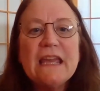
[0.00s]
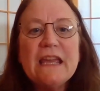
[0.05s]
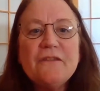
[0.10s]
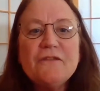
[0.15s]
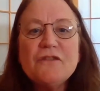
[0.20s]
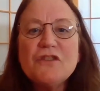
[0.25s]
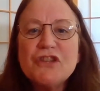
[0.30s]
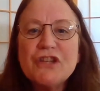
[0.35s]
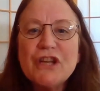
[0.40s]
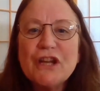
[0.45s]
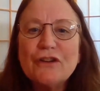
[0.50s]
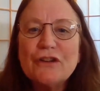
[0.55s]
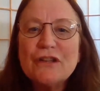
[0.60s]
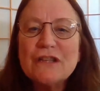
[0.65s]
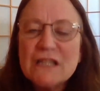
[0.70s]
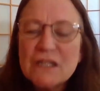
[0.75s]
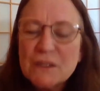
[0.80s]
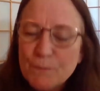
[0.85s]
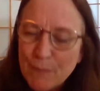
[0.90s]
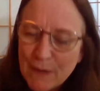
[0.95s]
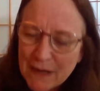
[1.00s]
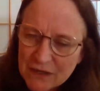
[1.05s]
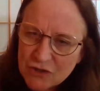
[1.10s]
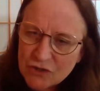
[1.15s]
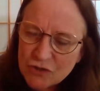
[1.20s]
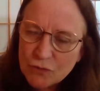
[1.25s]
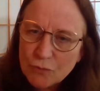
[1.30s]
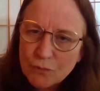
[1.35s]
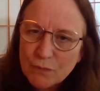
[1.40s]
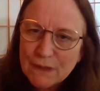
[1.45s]
Eve shared a
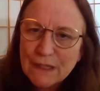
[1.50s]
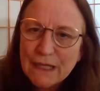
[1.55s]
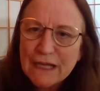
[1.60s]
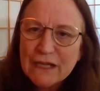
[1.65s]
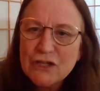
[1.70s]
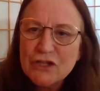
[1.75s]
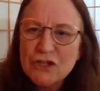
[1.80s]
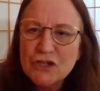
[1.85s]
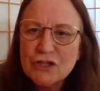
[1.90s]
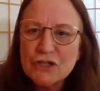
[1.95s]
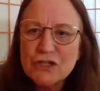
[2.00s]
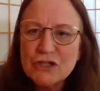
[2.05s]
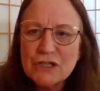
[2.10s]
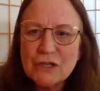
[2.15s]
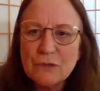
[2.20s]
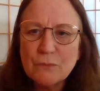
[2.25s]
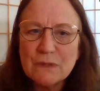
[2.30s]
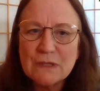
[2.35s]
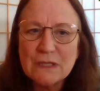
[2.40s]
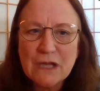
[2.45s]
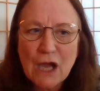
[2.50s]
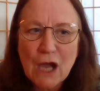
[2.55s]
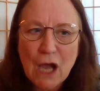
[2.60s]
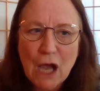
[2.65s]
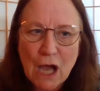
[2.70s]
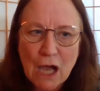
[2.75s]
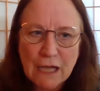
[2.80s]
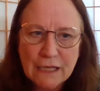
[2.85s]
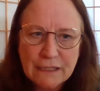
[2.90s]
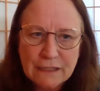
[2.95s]
special relationship with
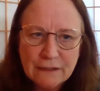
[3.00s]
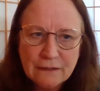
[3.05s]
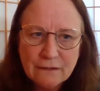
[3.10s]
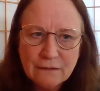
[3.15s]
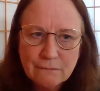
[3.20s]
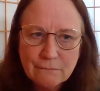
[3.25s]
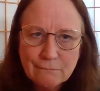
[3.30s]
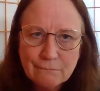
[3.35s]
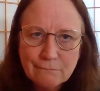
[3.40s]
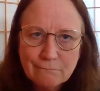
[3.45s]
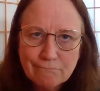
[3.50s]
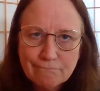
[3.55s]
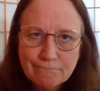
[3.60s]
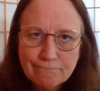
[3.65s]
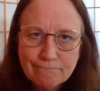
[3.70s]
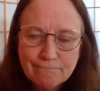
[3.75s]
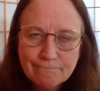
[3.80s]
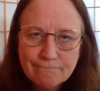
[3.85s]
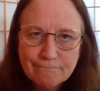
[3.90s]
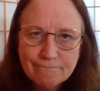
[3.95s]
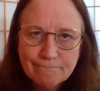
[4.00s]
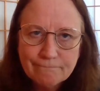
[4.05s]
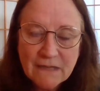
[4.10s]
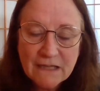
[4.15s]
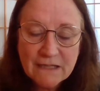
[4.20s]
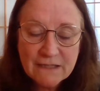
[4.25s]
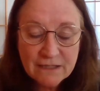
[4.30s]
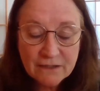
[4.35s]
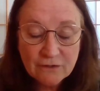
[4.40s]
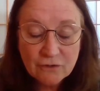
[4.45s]
God
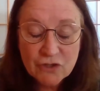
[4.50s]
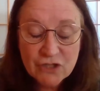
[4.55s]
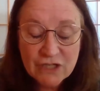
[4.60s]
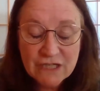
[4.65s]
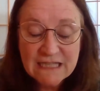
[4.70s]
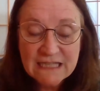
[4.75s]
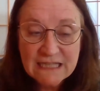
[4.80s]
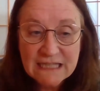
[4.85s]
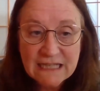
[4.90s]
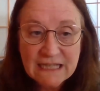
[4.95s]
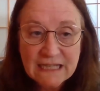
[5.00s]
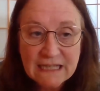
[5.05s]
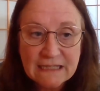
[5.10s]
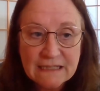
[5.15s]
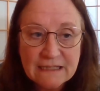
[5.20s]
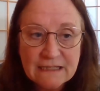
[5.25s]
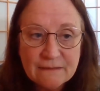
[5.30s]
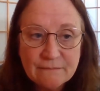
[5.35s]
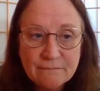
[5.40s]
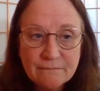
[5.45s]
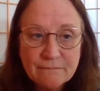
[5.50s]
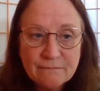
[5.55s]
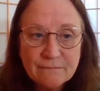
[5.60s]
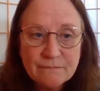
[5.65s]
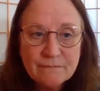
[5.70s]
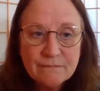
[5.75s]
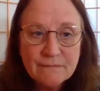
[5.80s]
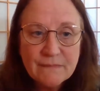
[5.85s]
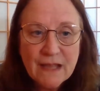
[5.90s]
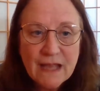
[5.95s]
until she sinned
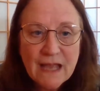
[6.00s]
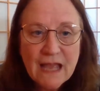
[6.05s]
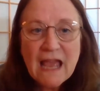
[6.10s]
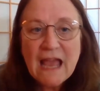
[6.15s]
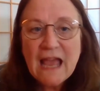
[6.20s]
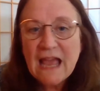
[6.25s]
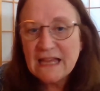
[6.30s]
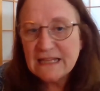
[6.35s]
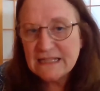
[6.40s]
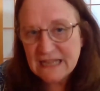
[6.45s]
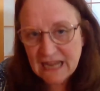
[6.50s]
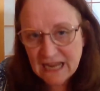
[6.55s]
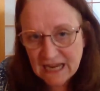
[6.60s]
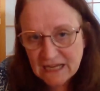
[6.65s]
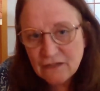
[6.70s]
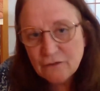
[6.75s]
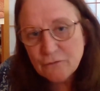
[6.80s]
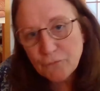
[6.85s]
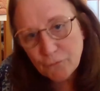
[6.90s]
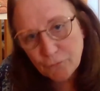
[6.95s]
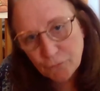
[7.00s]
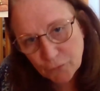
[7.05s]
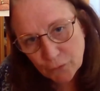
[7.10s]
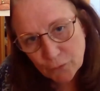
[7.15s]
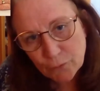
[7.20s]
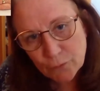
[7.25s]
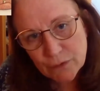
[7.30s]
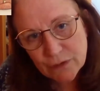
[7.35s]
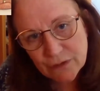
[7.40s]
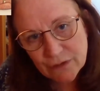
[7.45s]
and ate
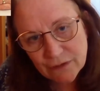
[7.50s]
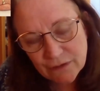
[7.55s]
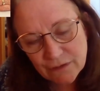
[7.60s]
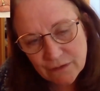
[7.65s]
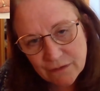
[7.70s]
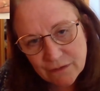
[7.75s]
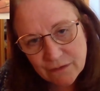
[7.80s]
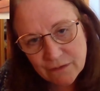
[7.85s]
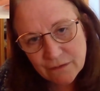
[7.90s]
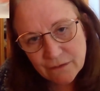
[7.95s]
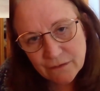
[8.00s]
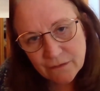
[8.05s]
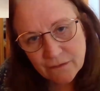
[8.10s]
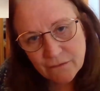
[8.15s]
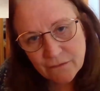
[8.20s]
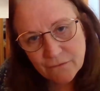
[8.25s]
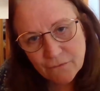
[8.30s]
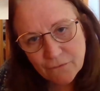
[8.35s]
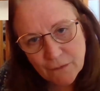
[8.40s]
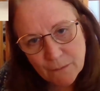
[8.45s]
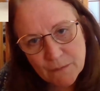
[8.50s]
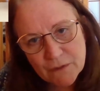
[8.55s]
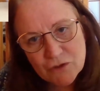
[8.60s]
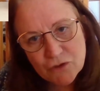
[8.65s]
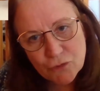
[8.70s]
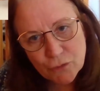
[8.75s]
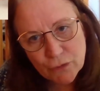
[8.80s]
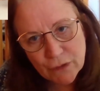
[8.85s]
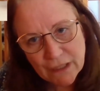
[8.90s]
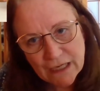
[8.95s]
fruit from
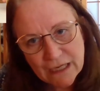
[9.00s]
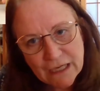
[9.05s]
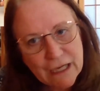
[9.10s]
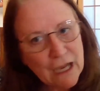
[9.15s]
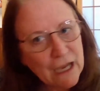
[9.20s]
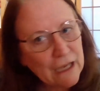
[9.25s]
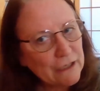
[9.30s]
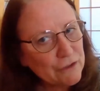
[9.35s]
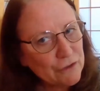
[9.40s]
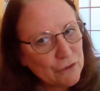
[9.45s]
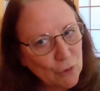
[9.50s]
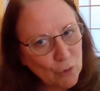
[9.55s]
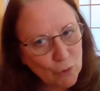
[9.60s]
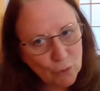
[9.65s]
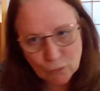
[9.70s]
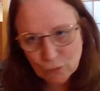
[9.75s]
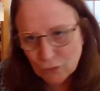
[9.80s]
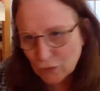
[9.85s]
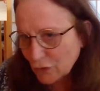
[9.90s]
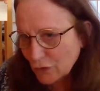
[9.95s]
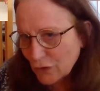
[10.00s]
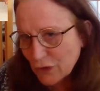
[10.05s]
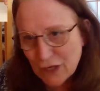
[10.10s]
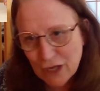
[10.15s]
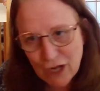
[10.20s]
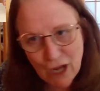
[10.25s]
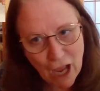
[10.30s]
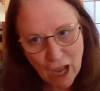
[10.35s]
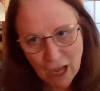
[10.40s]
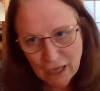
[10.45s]
a tree God had told her
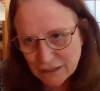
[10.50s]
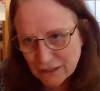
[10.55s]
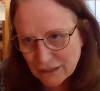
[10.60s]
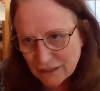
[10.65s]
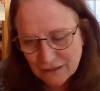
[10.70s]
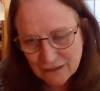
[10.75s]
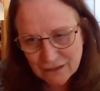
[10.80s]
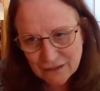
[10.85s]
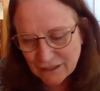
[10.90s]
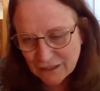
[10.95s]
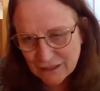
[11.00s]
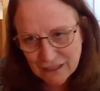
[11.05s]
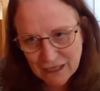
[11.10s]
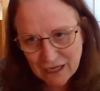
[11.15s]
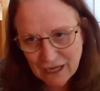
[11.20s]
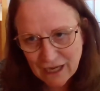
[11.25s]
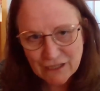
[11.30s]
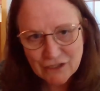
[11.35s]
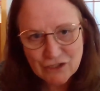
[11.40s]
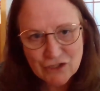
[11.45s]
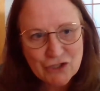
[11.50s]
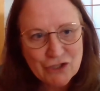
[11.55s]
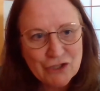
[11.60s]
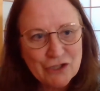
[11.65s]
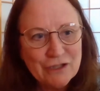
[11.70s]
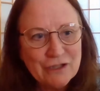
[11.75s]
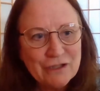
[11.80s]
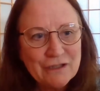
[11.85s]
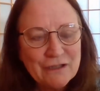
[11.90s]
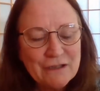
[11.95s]
not to
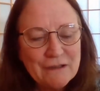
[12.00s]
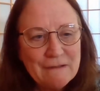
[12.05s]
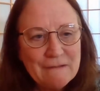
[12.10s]
touch.